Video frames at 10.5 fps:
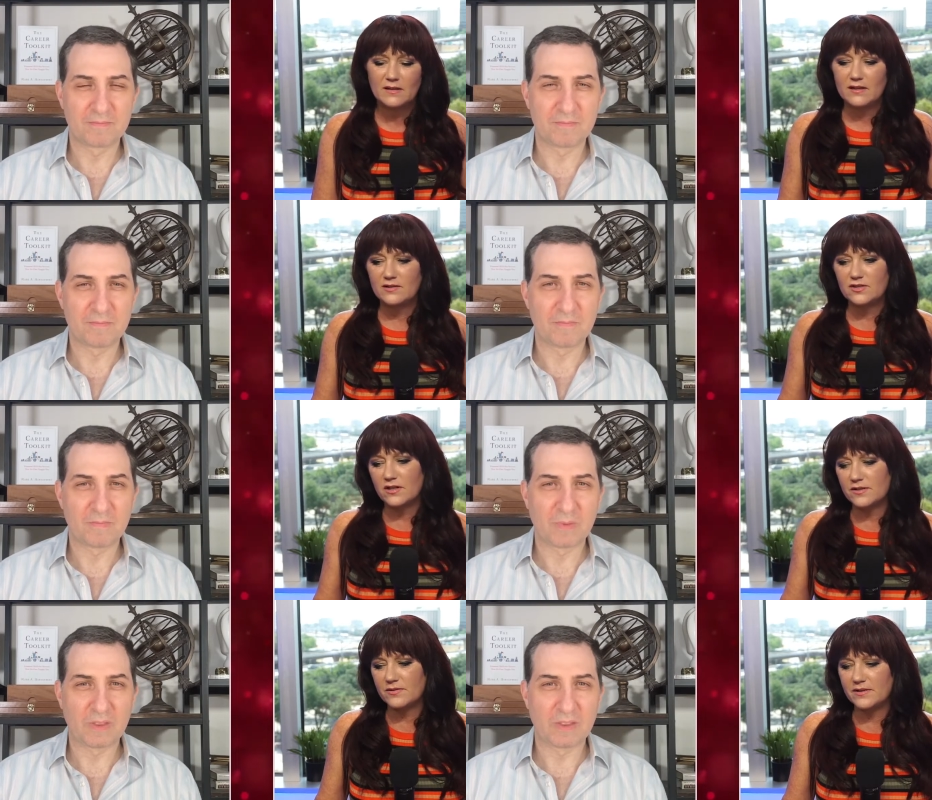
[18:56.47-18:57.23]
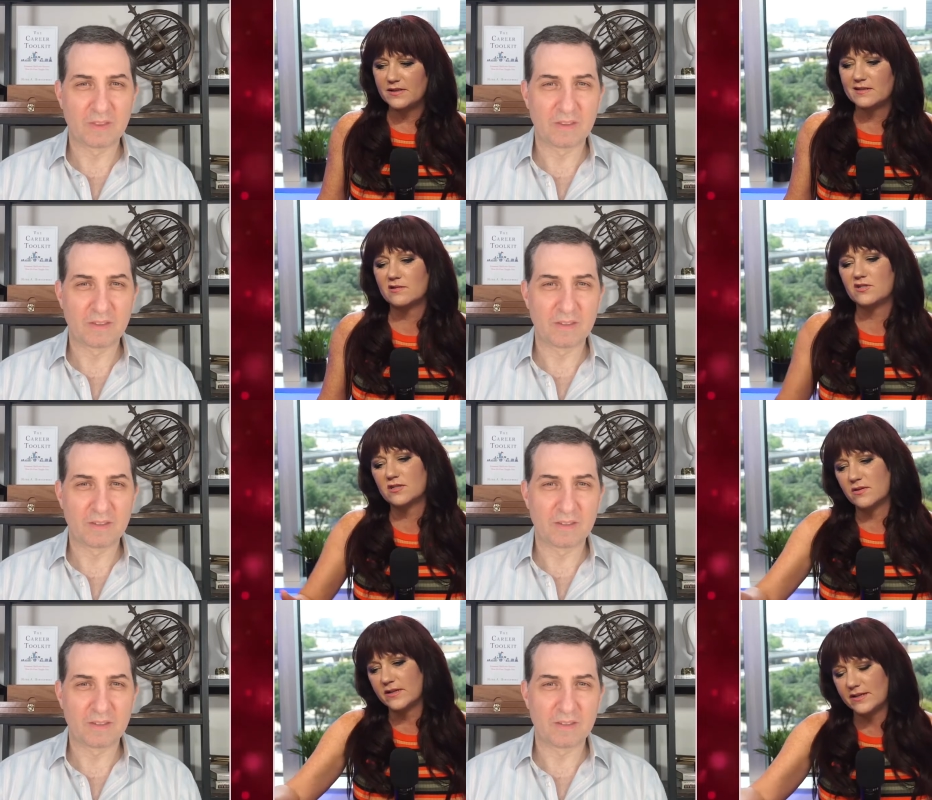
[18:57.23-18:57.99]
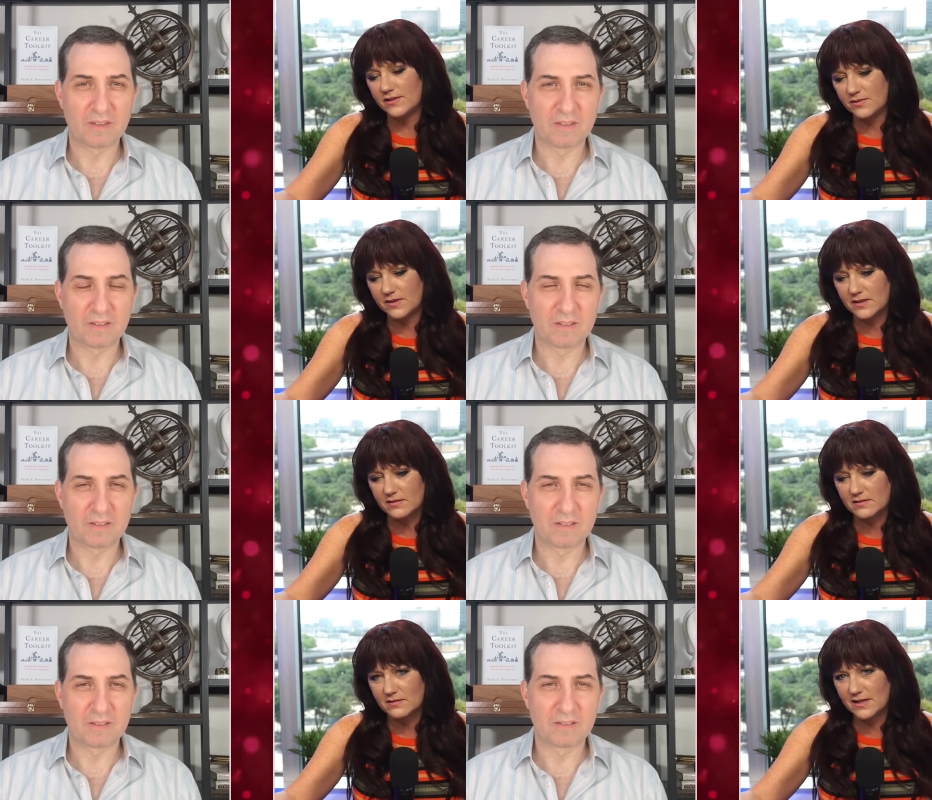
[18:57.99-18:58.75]
Speaker 1: you started doing this, so just go ahead and do
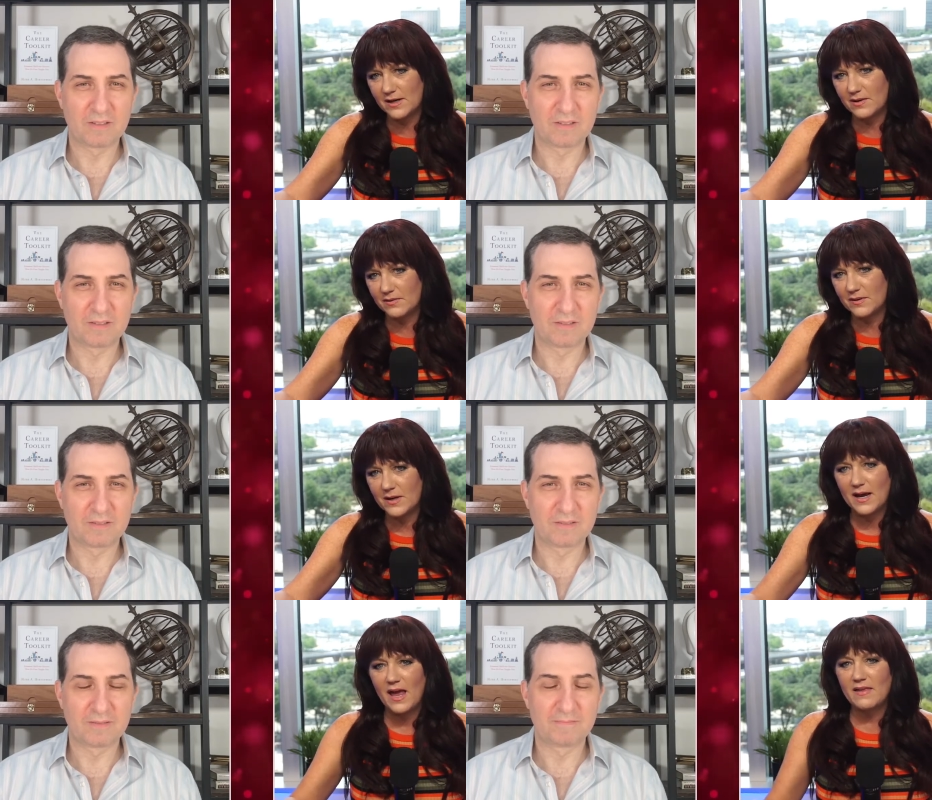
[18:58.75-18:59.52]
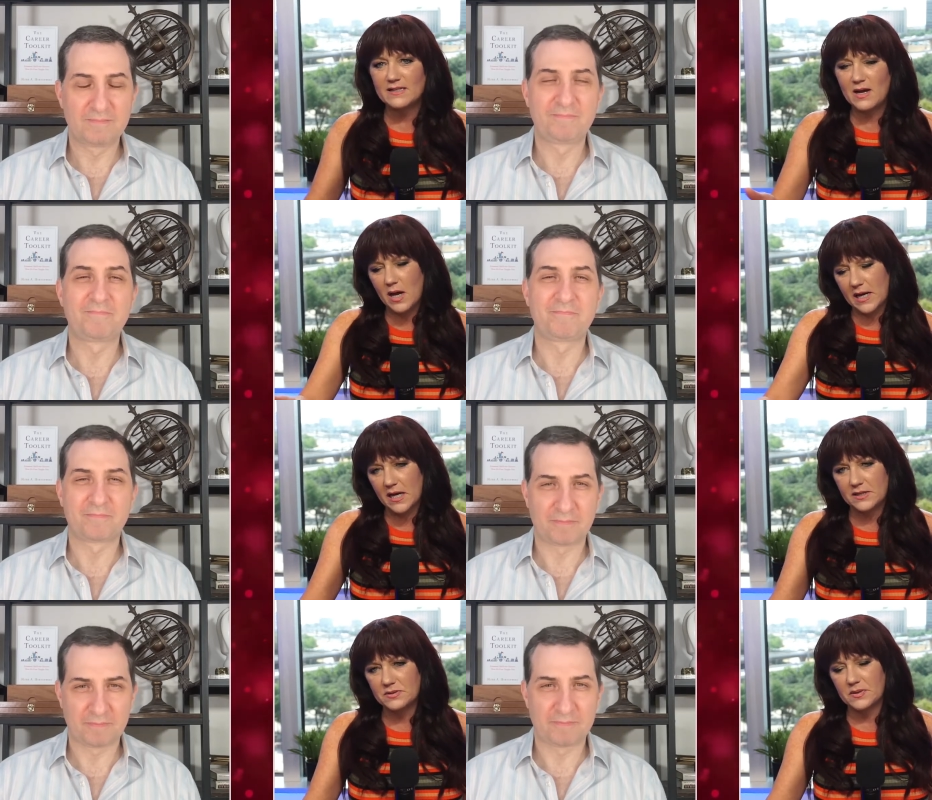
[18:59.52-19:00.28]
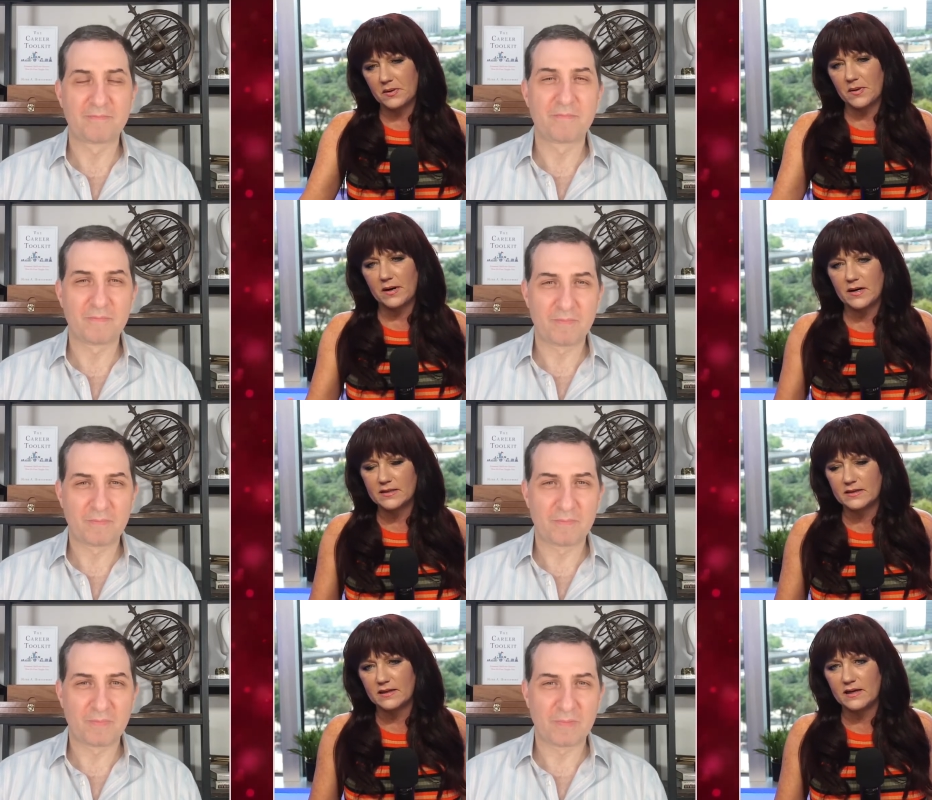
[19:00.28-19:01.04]
this, you know? And that's how I got into a career I
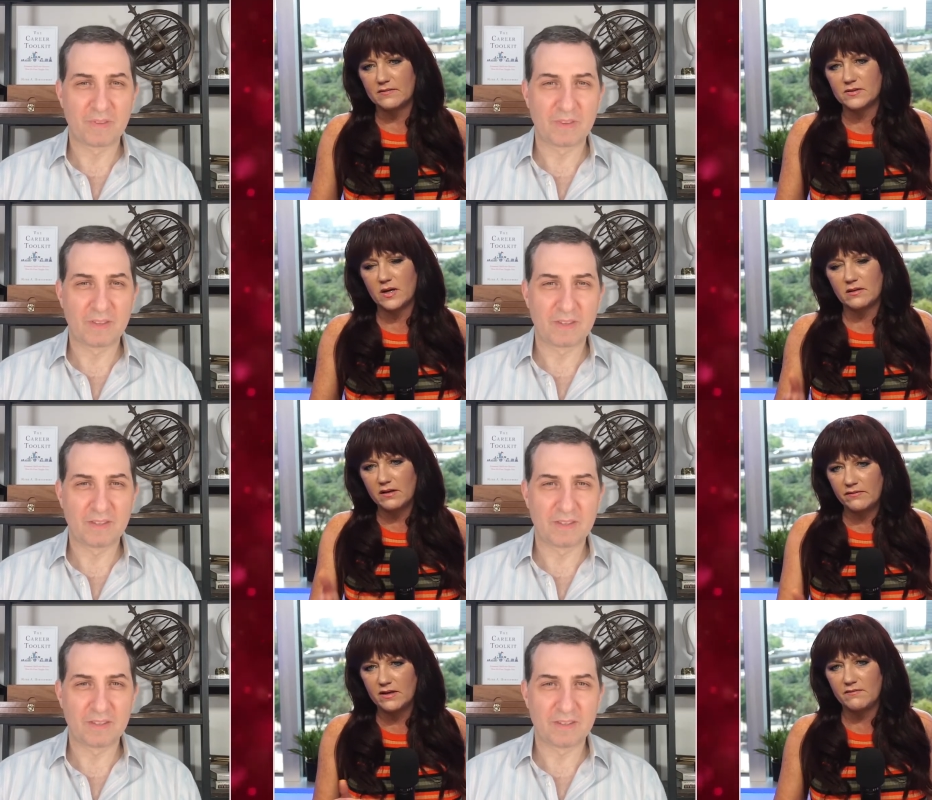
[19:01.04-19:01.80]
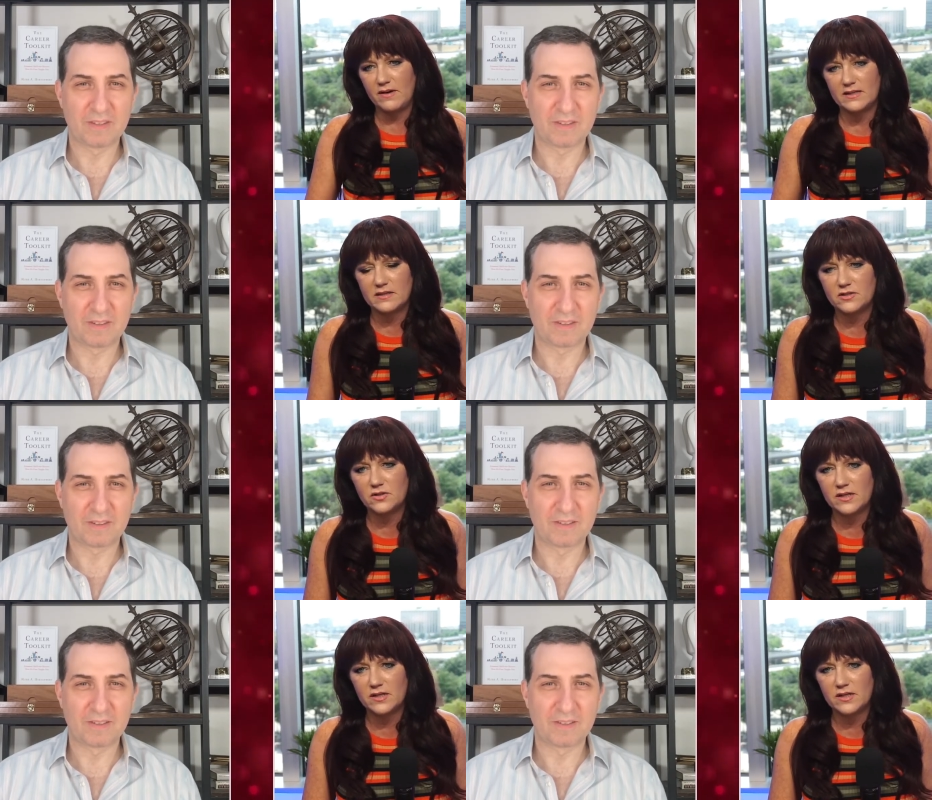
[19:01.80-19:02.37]
didn't love. So I love the advice that you're